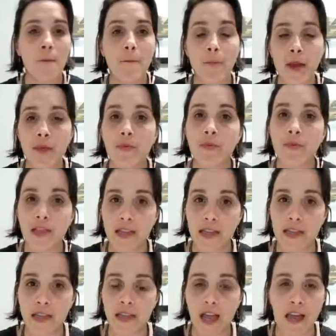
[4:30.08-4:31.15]
But
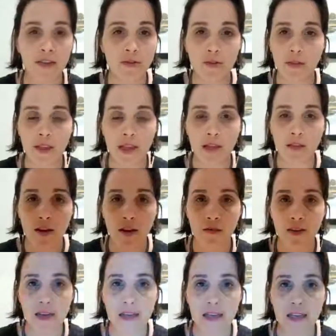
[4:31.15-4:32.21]
really, I don't think a lot of
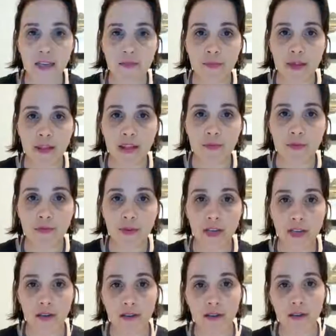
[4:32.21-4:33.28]
us need to be label
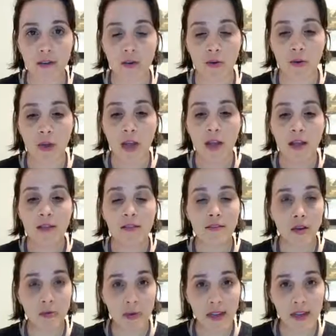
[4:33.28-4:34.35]
reading. So
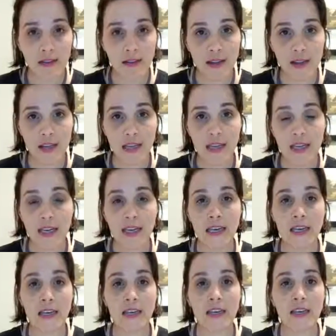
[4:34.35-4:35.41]
start with consistent
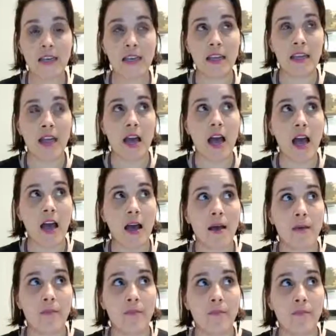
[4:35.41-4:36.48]
eating,
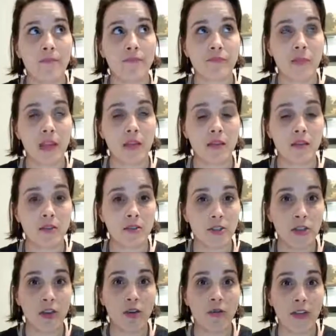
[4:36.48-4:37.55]

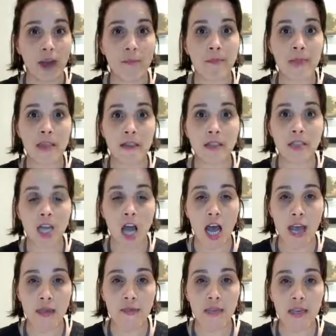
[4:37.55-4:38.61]
you know, that meal
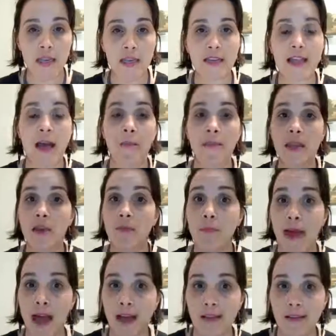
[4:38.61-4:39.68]
timing, that meal
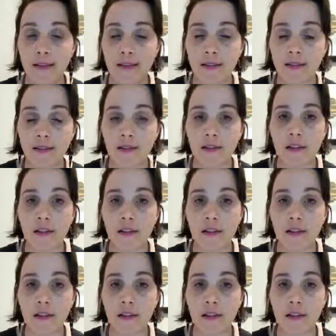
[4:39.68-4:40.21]
balance.